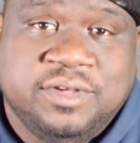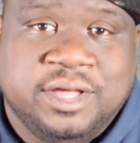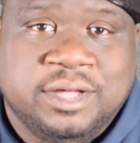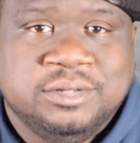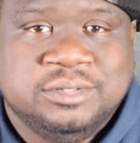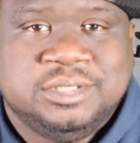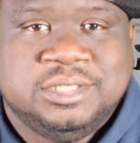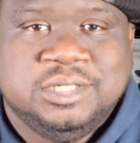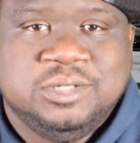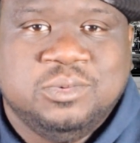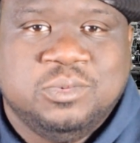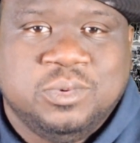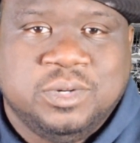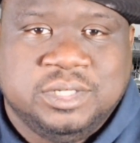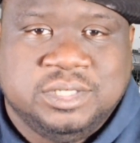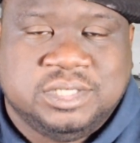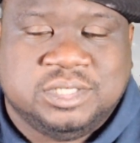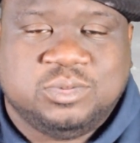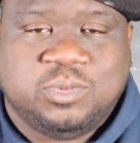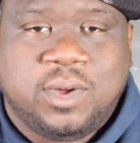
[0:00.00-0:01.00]

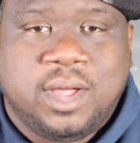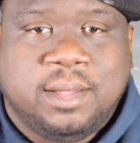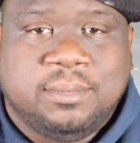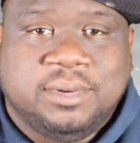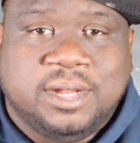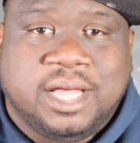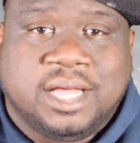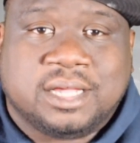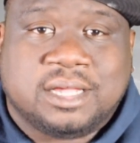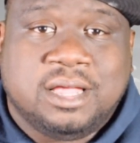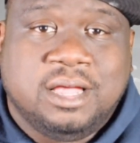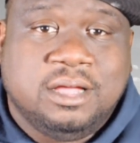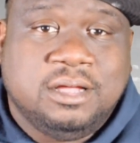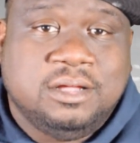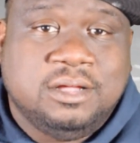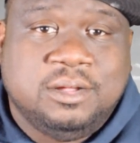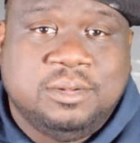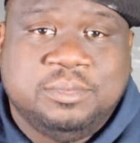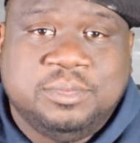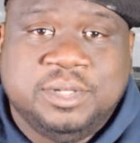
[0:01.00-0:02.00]

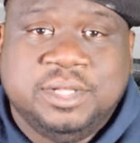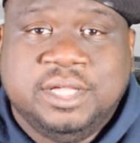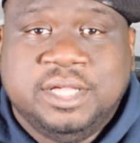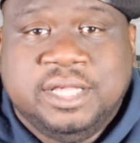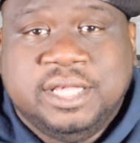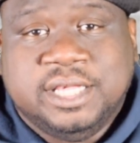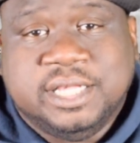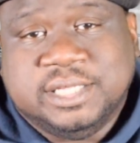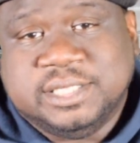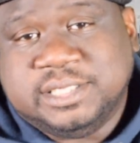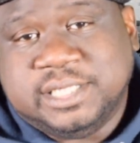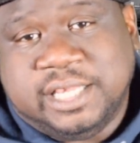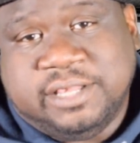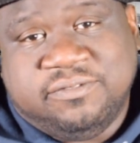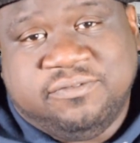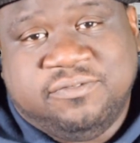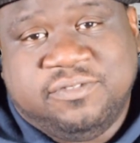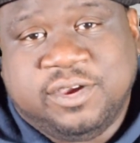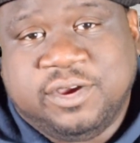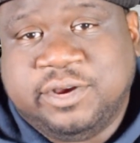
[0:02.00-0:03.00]
lt1swap.com is
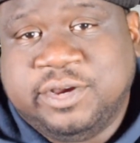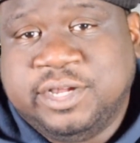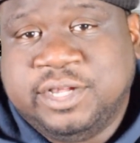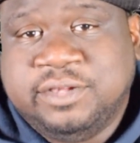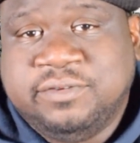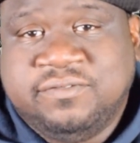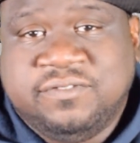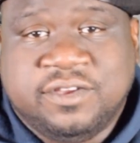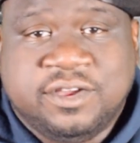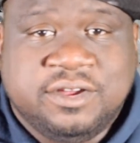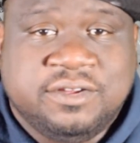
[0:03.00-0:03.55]
a very